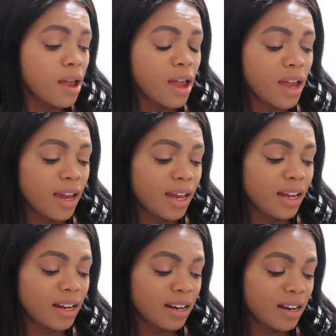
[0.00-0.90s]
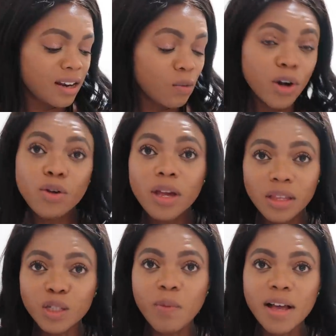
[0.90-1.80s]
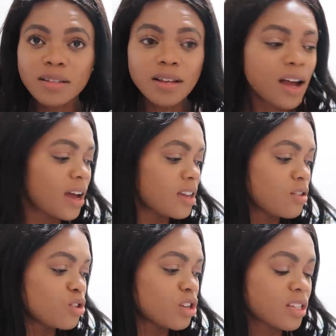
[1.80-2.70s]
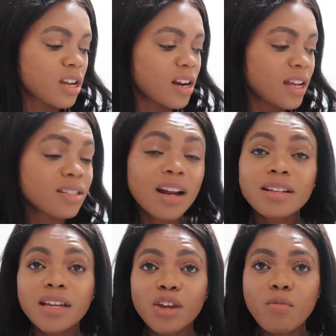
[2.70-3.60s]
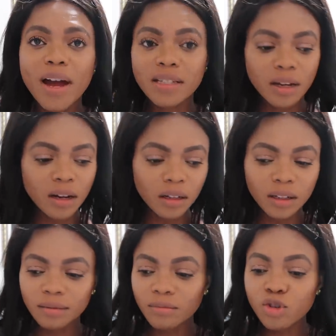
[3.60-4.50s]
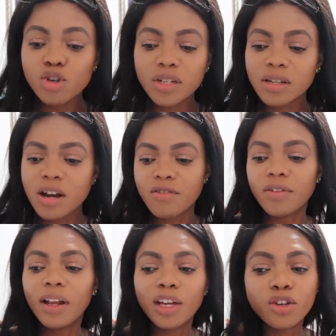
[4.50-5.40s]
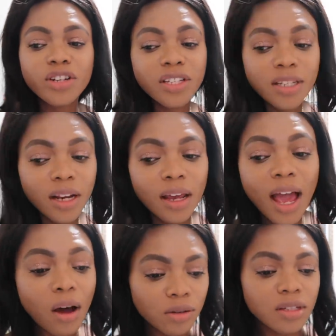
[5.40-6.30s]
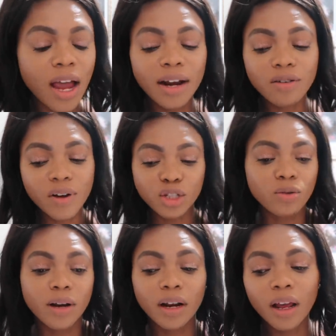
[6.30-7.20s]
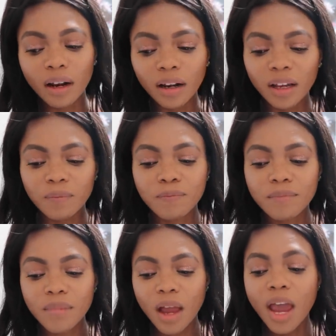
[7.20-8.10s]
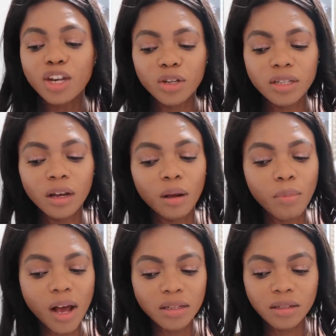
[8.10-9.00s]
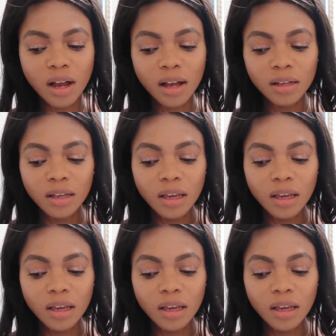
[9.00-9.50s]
And when you eat this pasta, you just it's gonna take you back to Italy. You're just gonna feel like you're just sitting outside a restaurant in Italy and just eating pasta.